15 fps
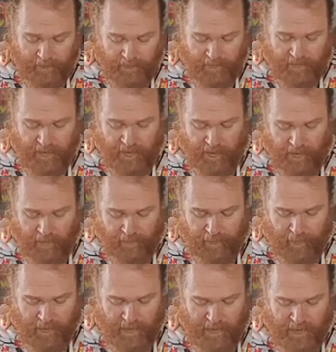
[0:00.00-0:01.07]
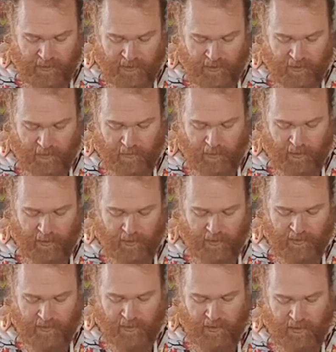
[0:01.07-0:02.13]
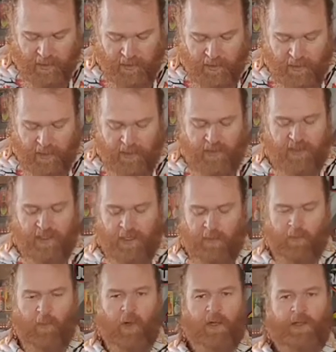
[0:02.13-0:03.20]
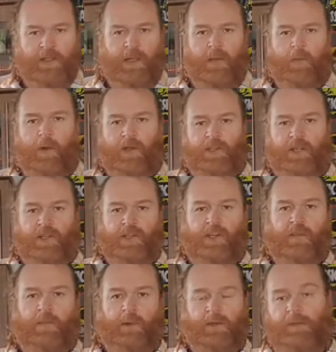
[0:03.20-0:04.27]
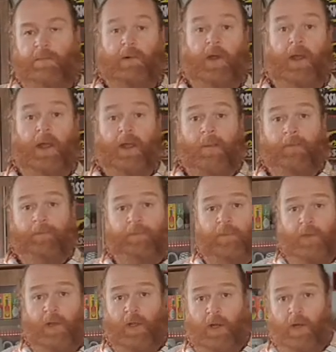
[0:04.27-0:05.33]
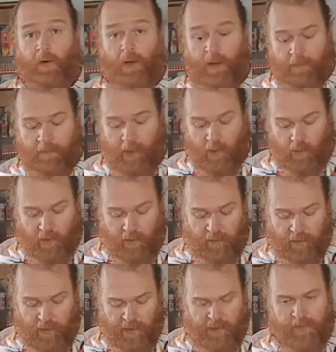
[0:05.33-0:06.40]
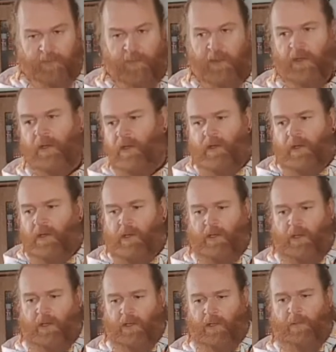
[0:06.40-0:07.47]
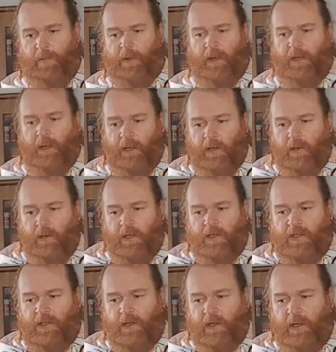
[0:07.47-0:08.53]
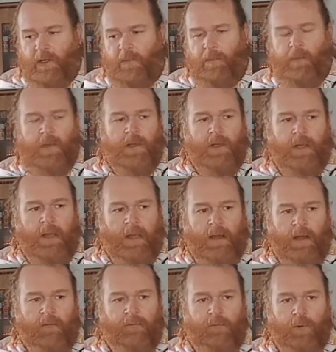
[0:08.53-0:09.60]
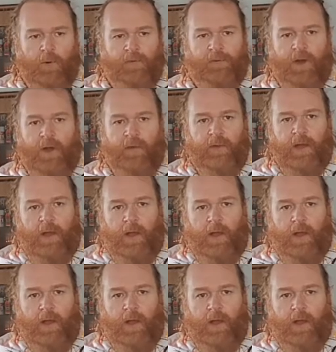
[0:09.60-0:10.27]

did come from an Asian supermarket because it works out cheaper to buy it, you know, in bulk. Otherwise, it's like you can get like 4 or 5